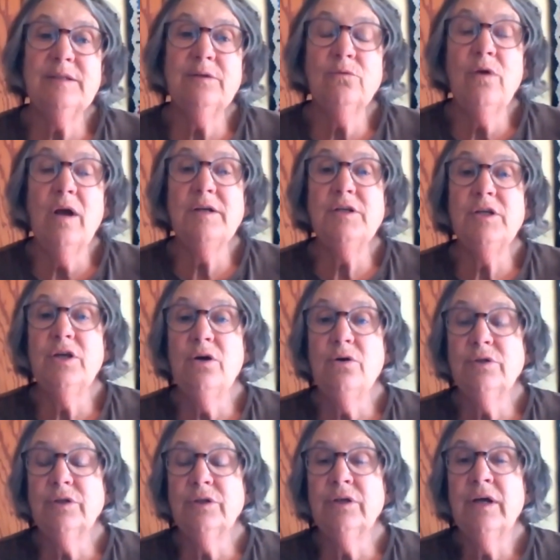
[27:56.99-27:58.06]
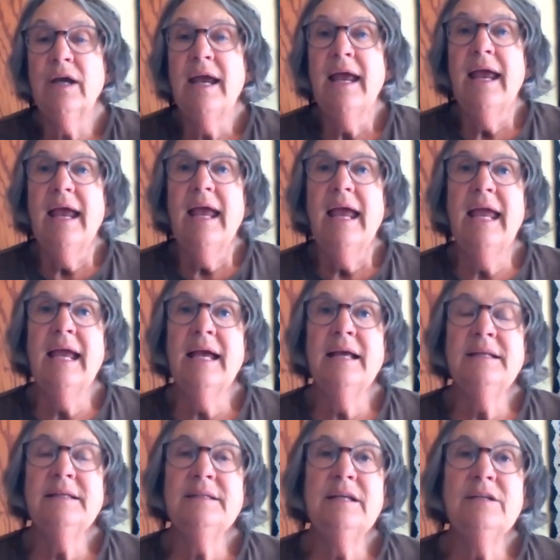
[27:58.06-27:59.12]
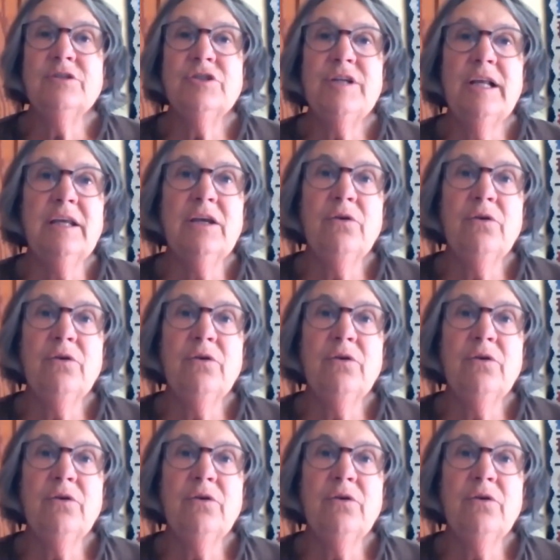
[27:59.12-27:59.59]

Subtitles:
and Rhonda Yoder, and Shelley